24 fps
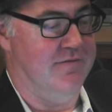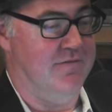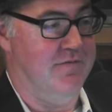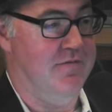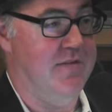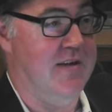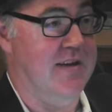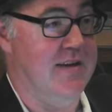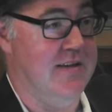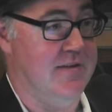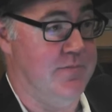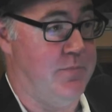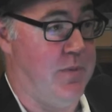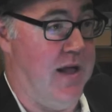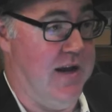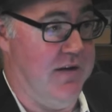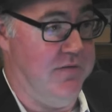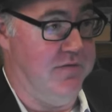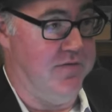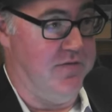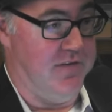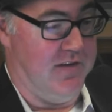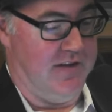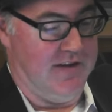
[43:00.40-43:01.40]
Finney's playing
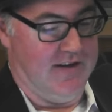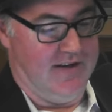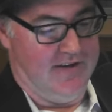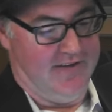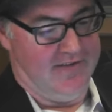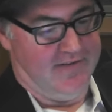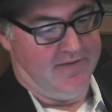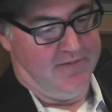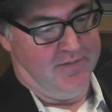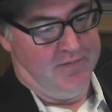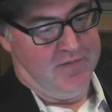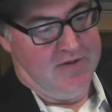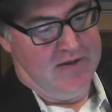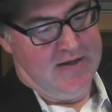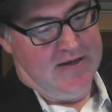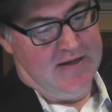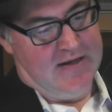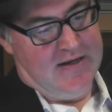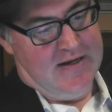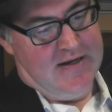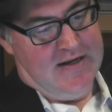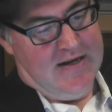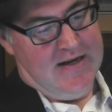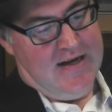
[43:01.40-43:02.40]
for Leeds,
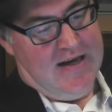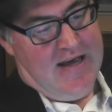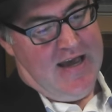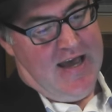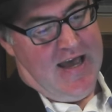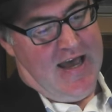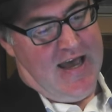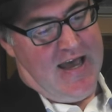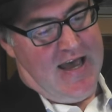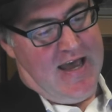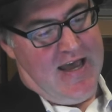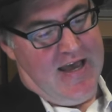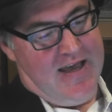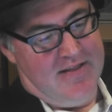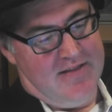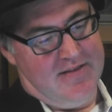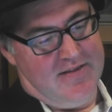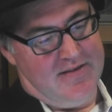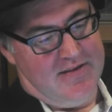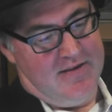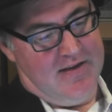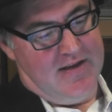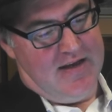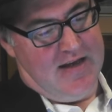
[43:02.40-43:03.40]
and
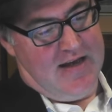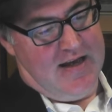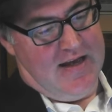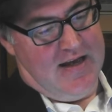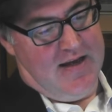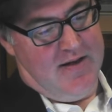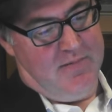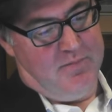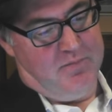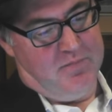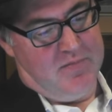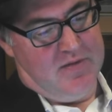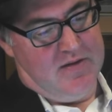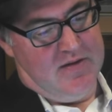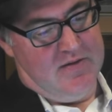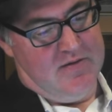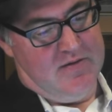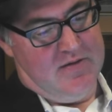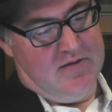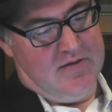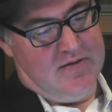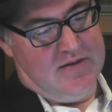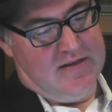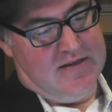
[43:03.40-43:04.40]

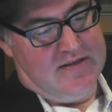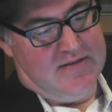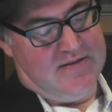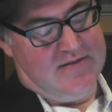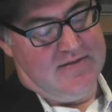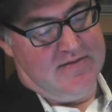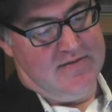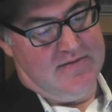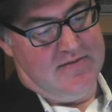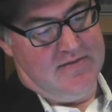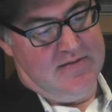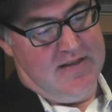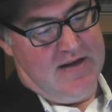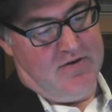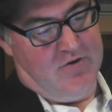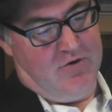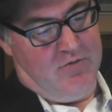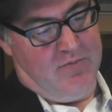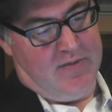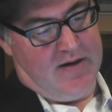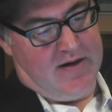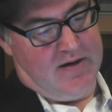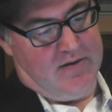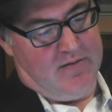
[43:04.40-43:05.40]
they're all
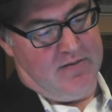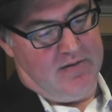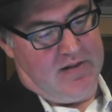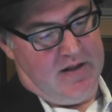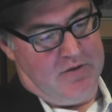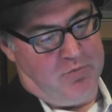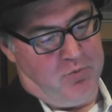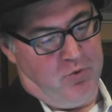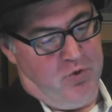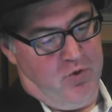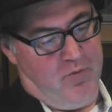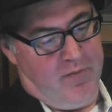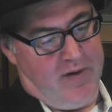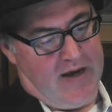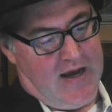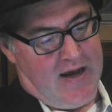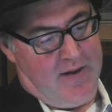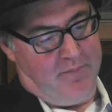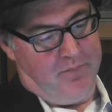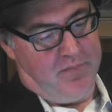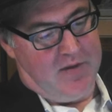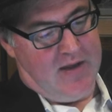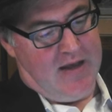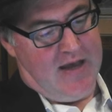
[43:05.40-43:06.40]
like warming
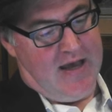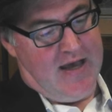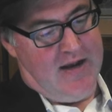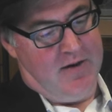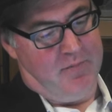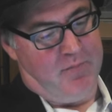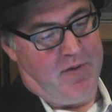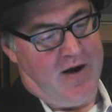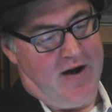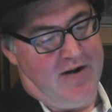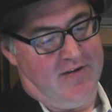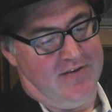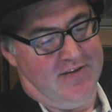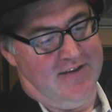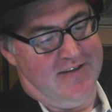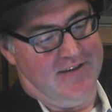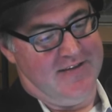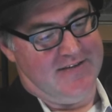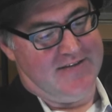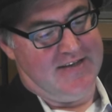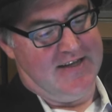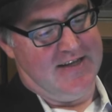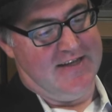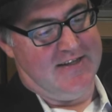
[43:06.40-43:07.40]
up, and apparently
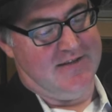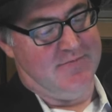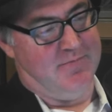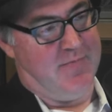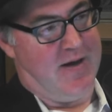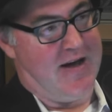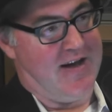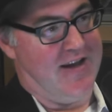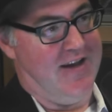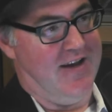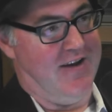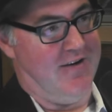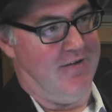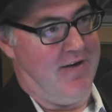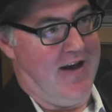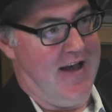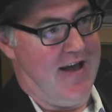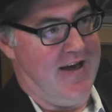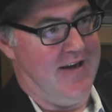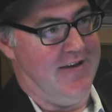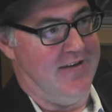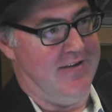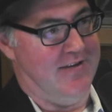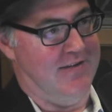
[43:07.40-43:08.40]
this kid's mucking
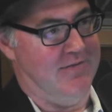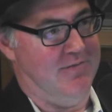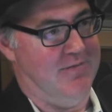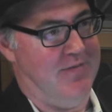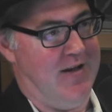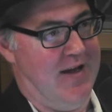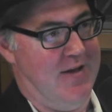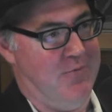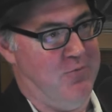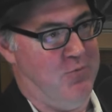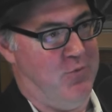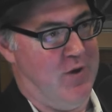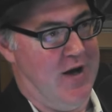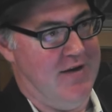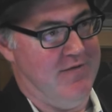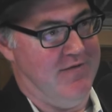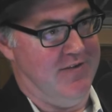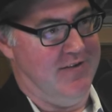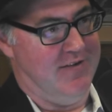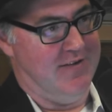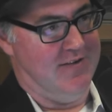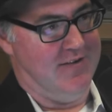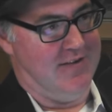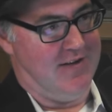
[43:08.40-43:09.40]
around and
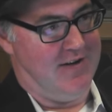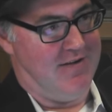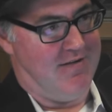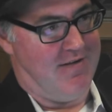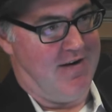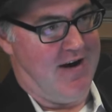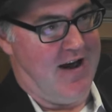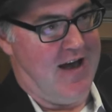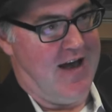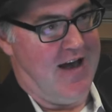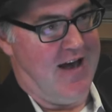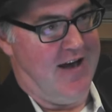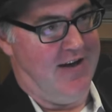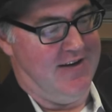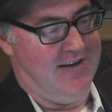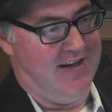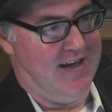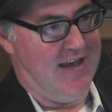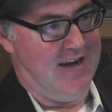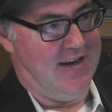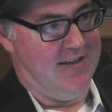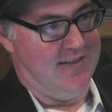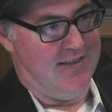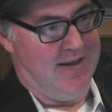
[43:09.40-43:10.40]
waving to the crowd and
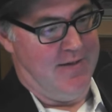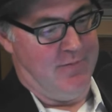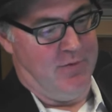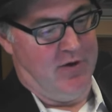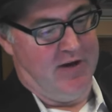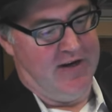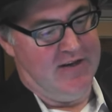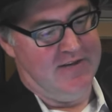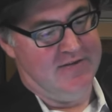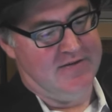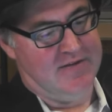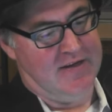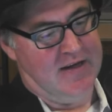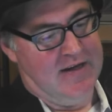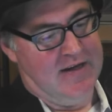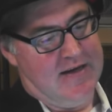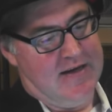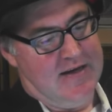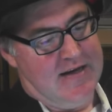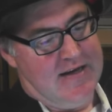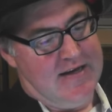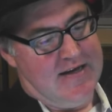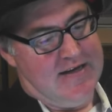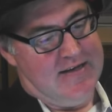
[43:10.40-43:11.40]
getting them on his.
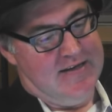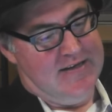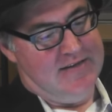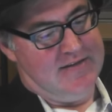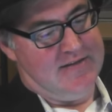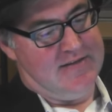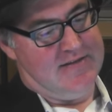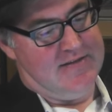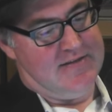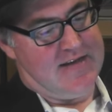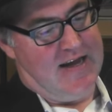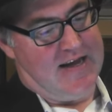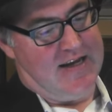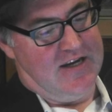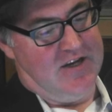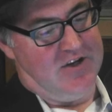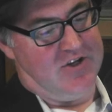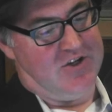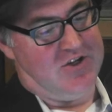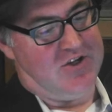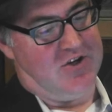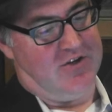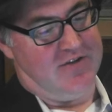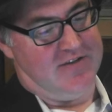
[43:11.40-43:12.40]
He's taking
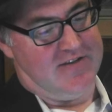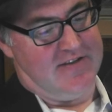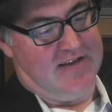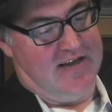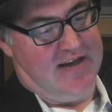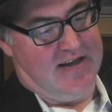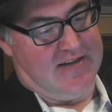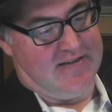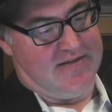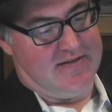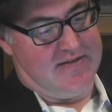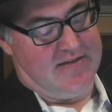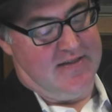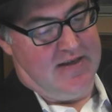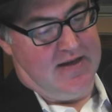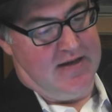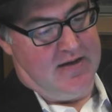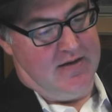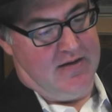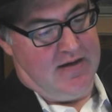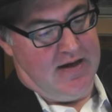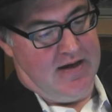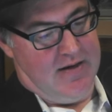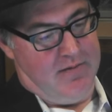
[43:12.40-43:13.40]
shots against the
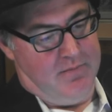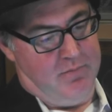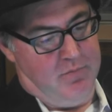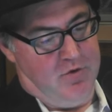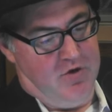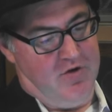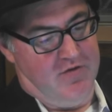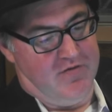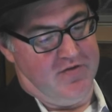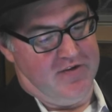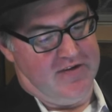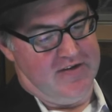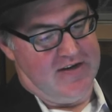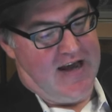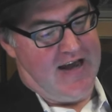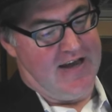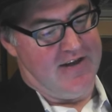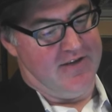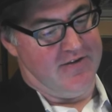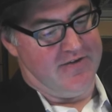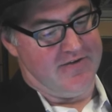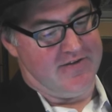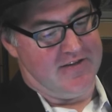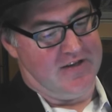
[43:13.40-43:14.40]
Mervyn Day,
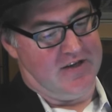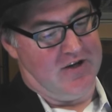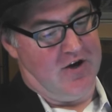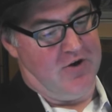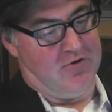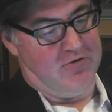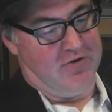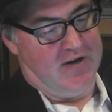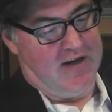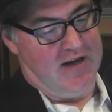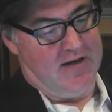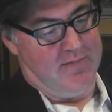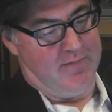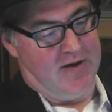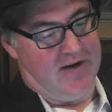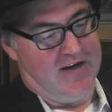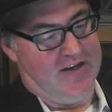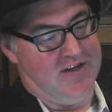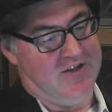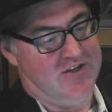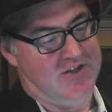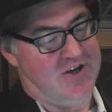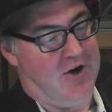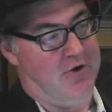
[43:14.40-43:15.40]
who's the goalkeeper, and
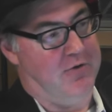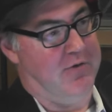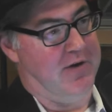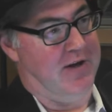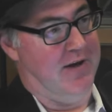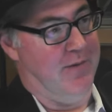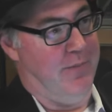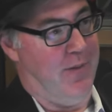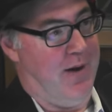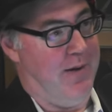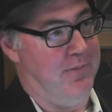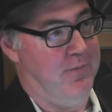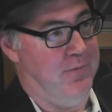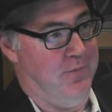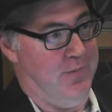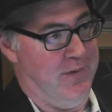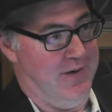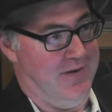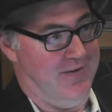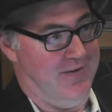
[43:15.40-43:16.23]
he's showing him up a bit,